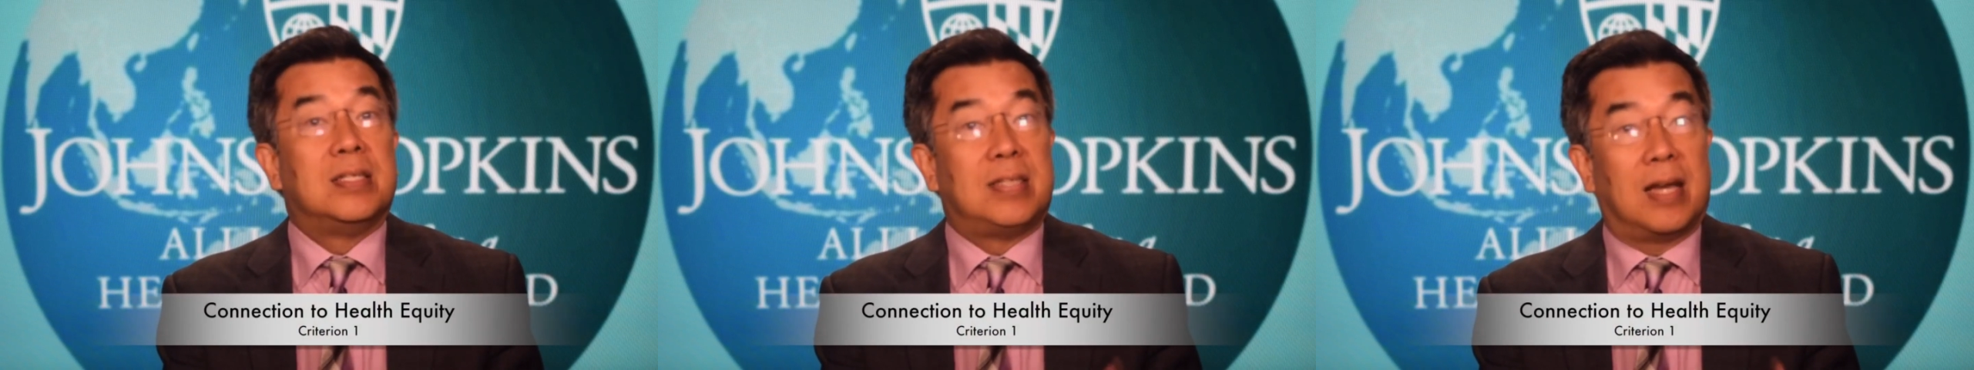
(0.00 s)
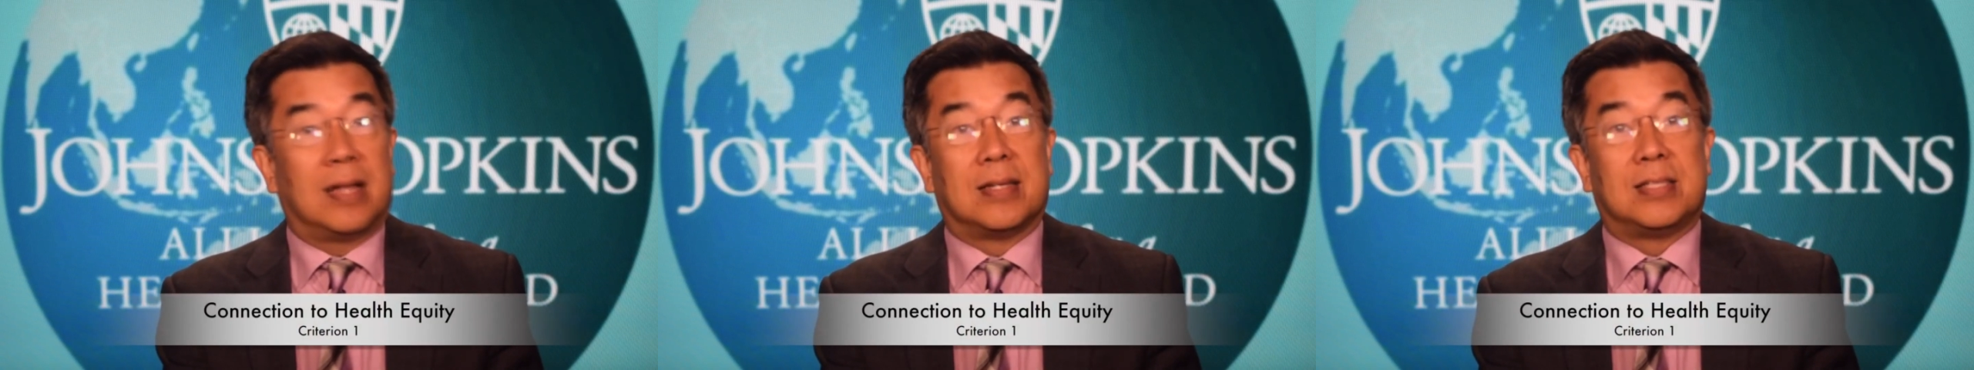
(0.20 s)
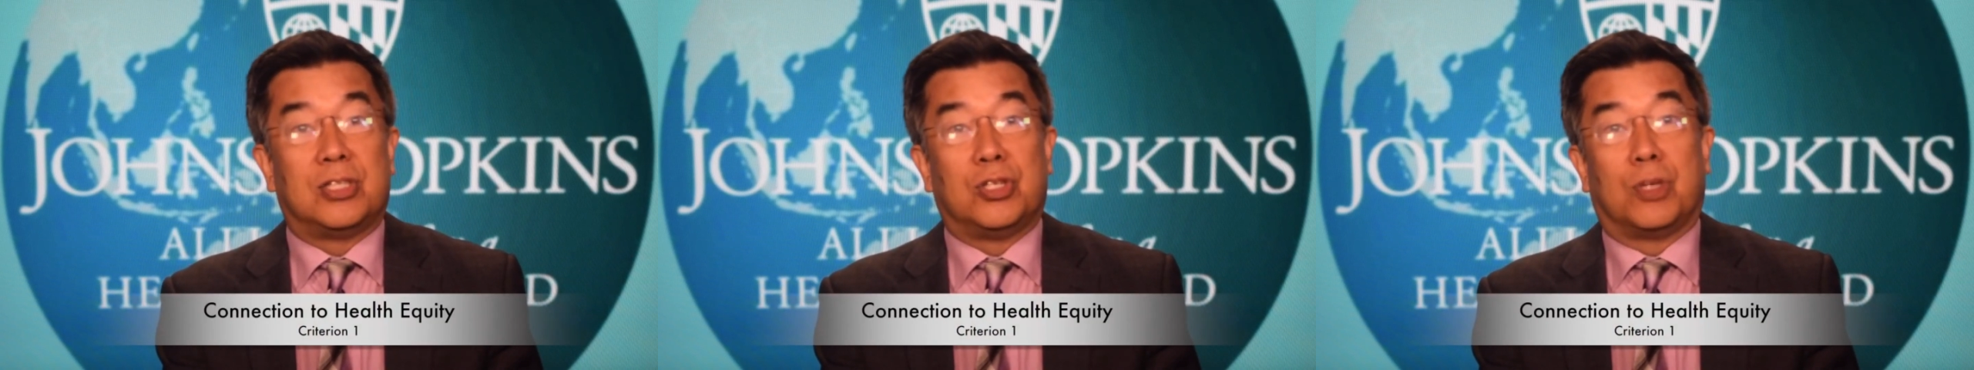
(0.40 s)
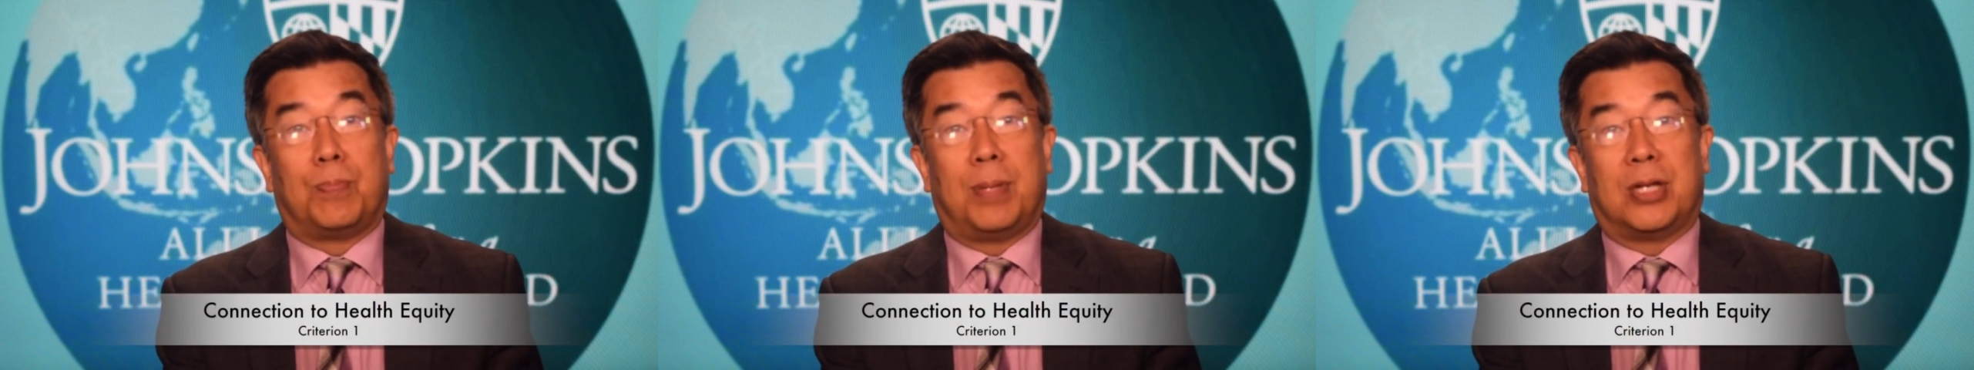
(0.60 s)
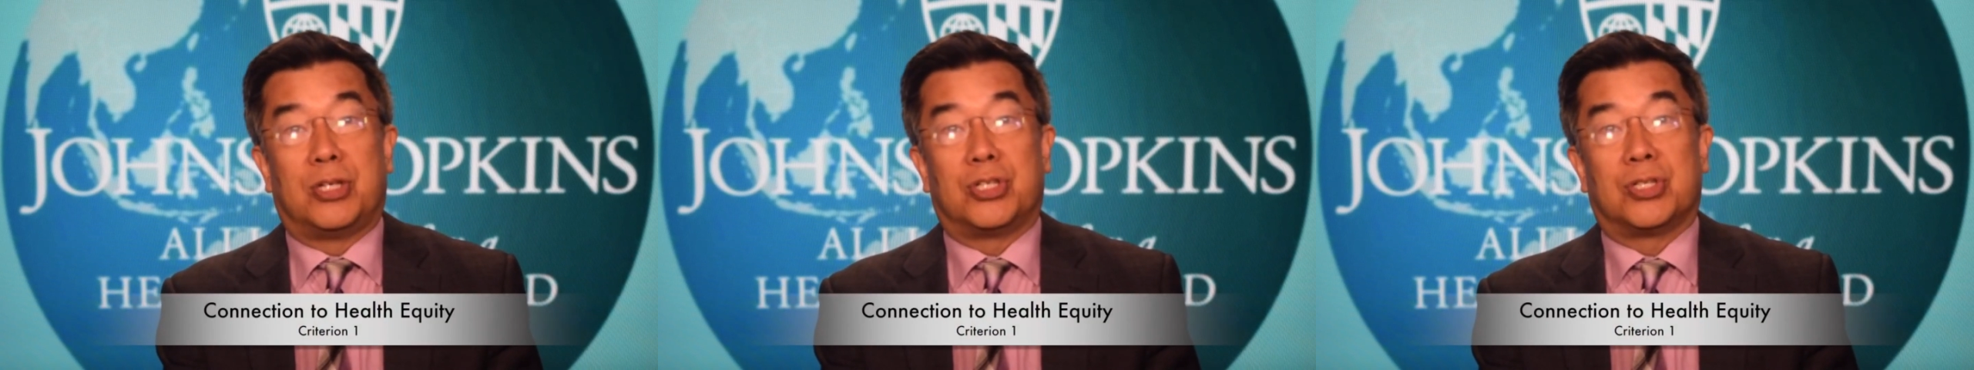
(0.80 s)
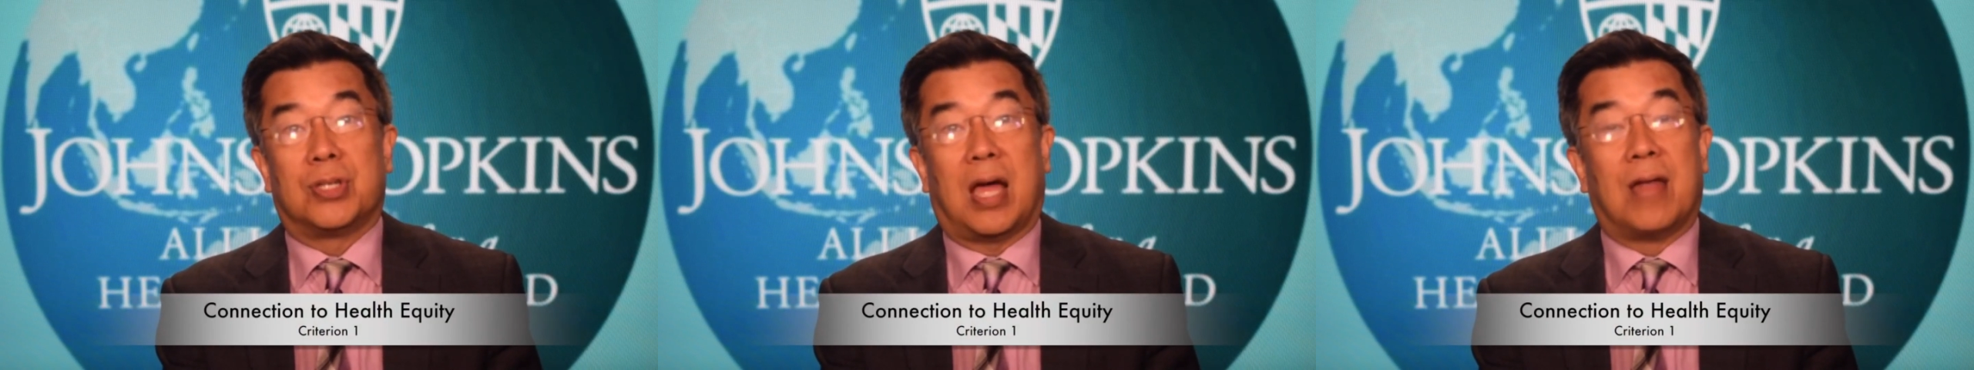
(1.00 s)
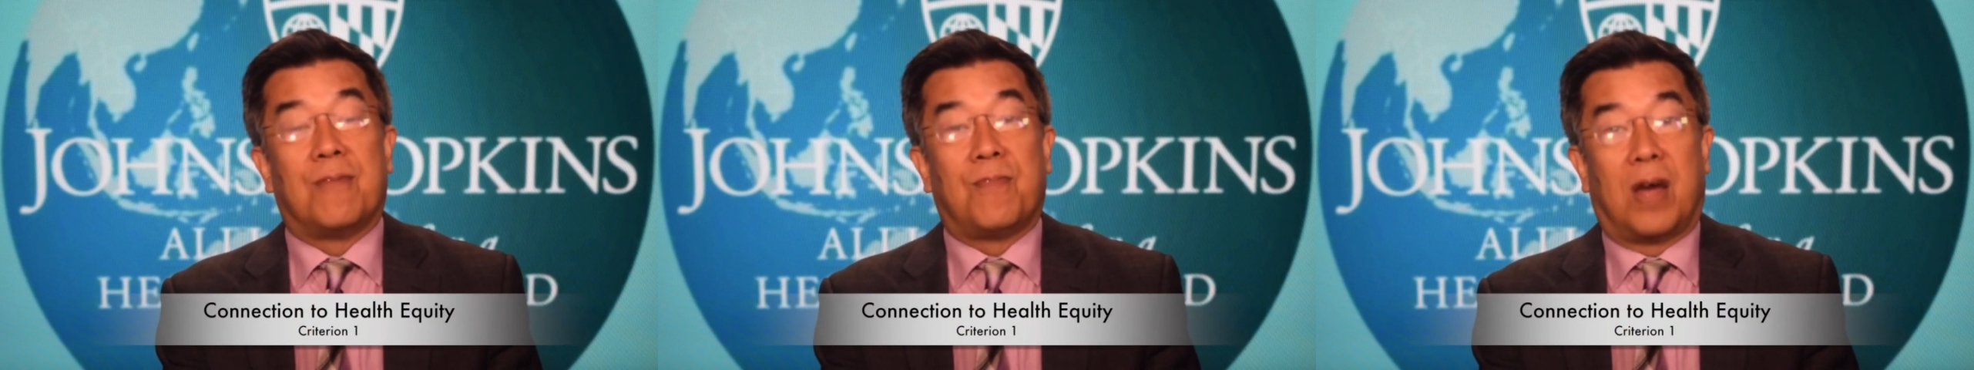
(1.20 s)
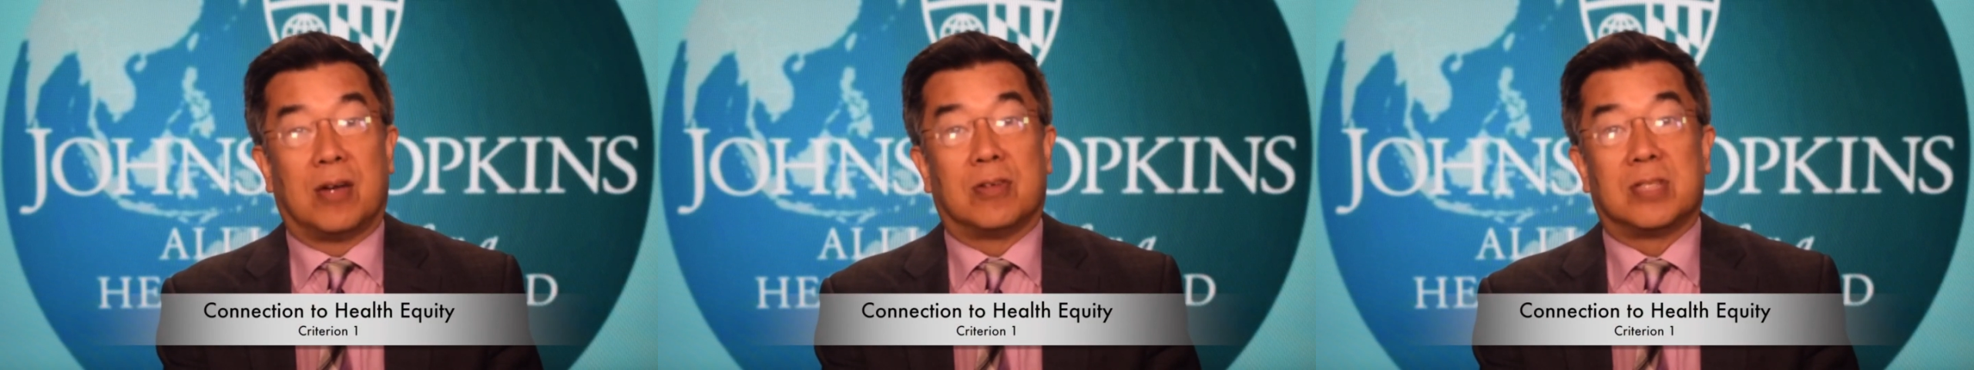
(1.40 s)
Tell us in your pitch
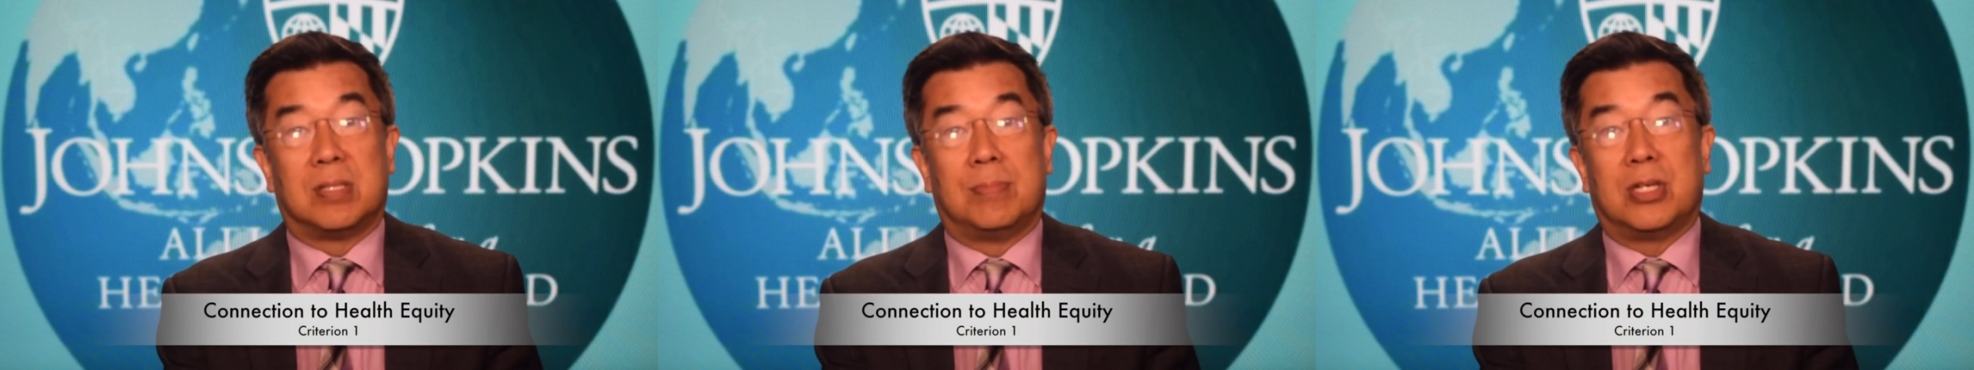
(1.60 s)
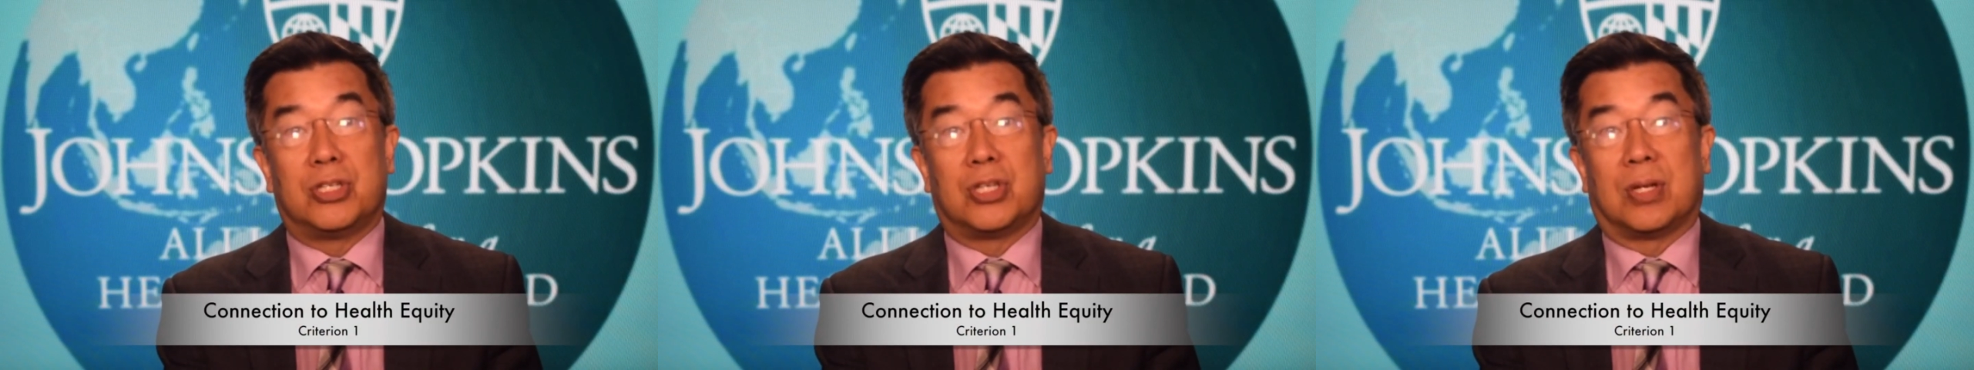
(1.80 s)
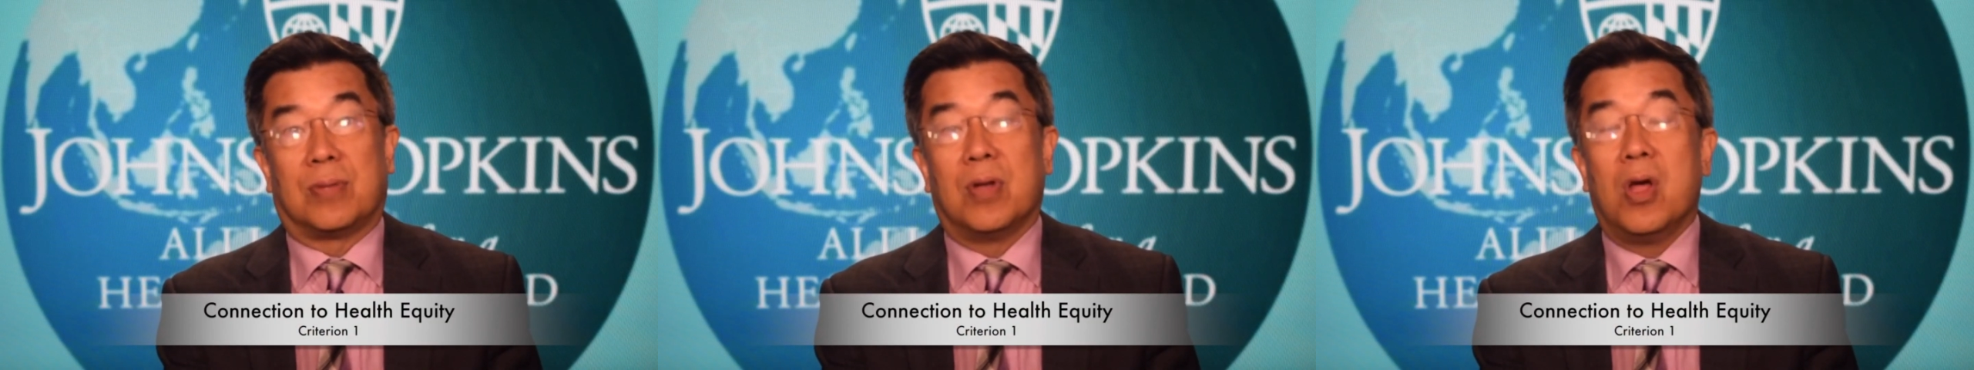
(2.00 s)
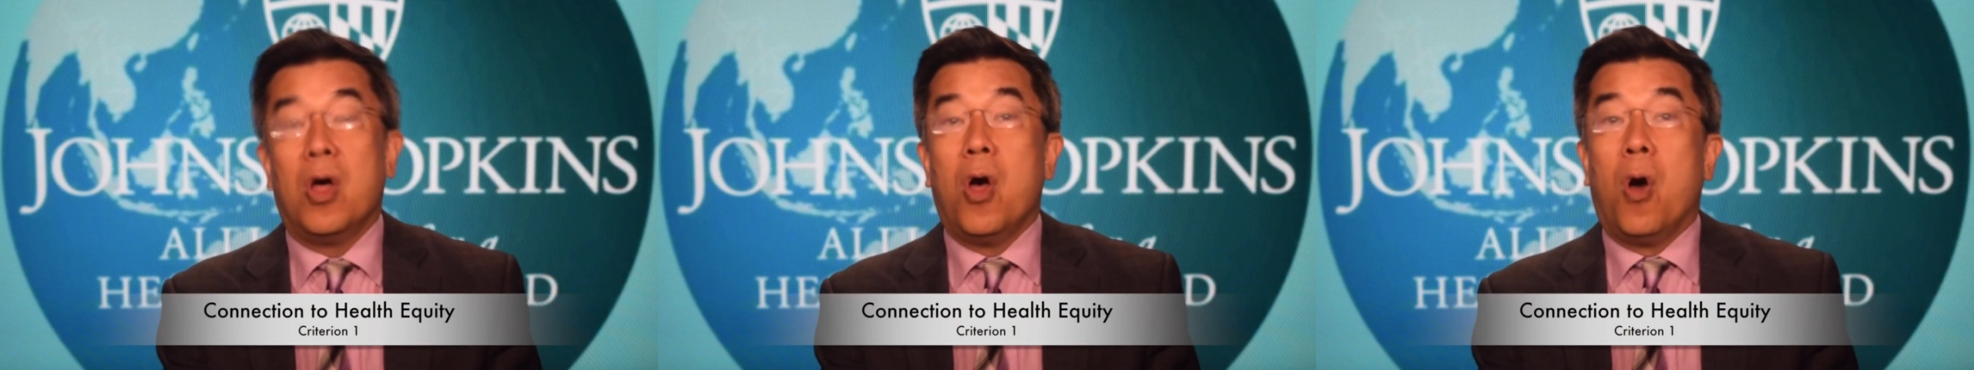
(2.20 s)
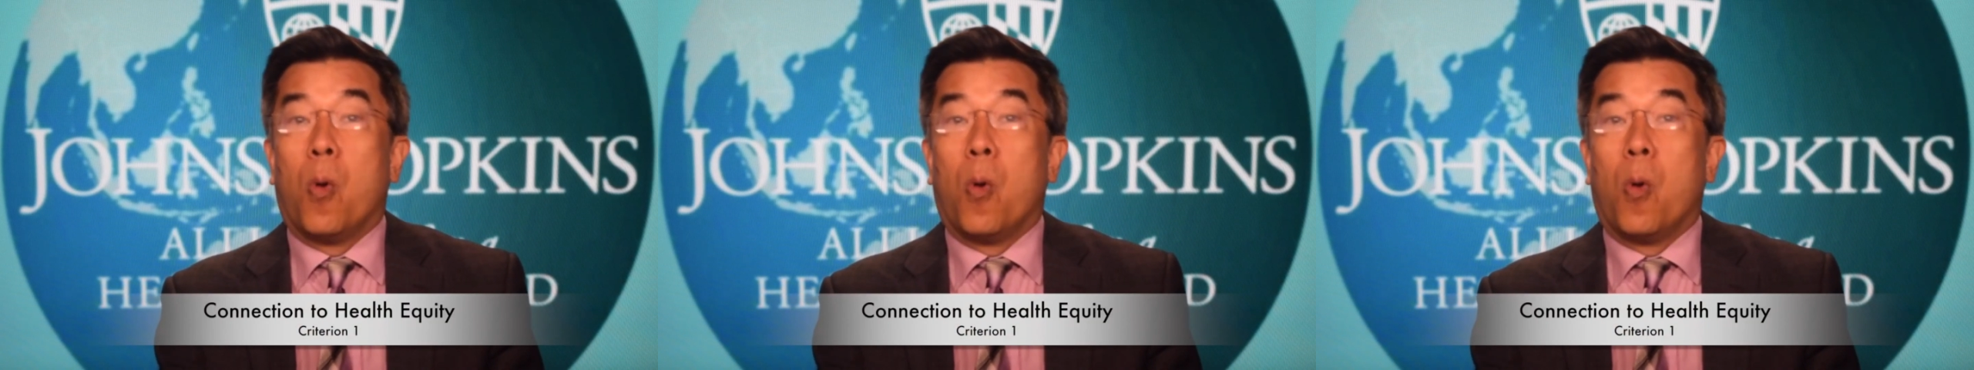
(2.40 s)
and final submission